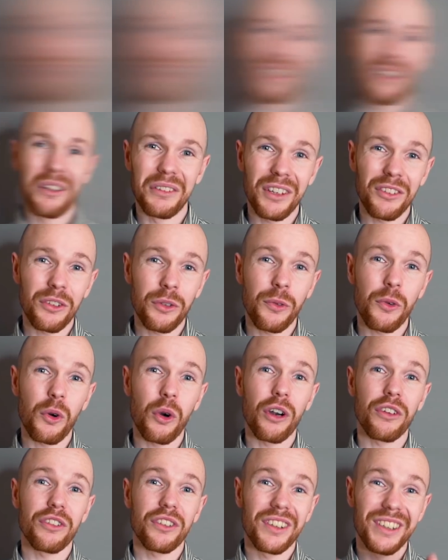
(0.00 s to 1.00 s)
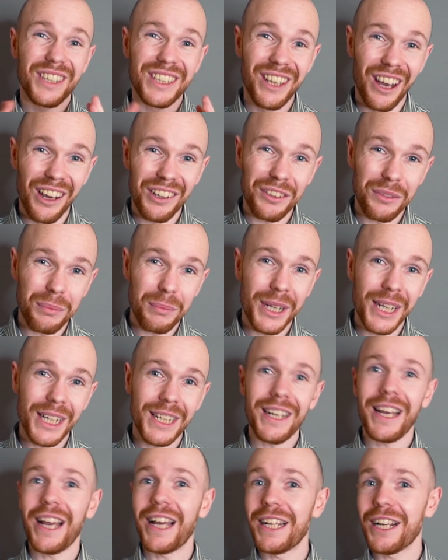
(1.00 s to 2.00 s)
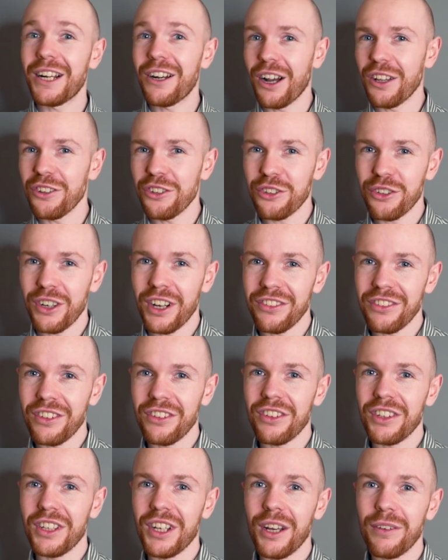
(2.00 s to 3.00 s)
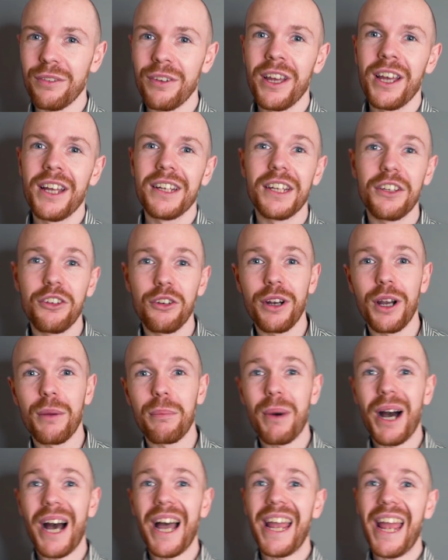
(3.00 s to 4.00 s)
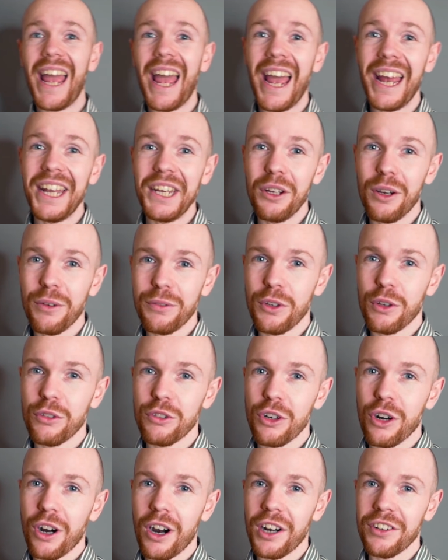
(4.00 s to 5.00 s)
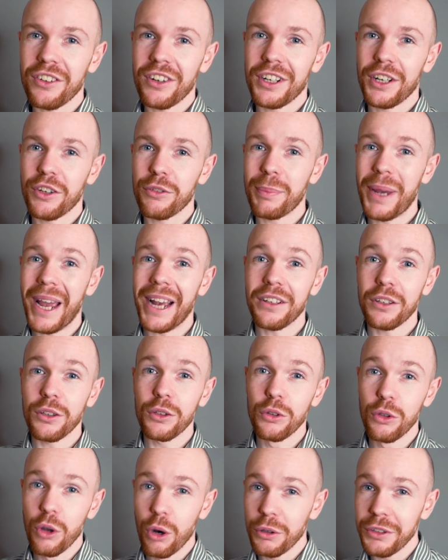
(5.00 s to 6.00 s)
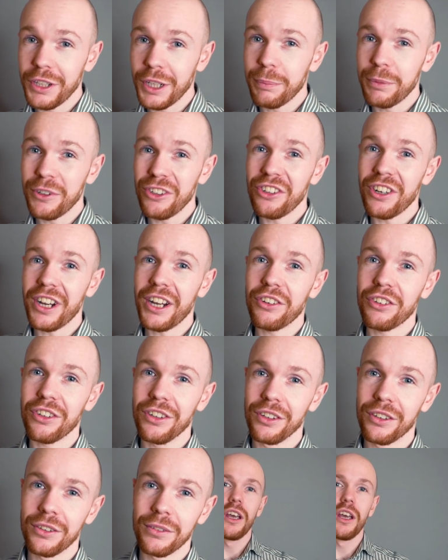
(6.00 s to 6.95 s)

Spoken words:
Now this of course doesn't mean, and I can't stress this enough, that you can buy any of those cars and expect no depreciation.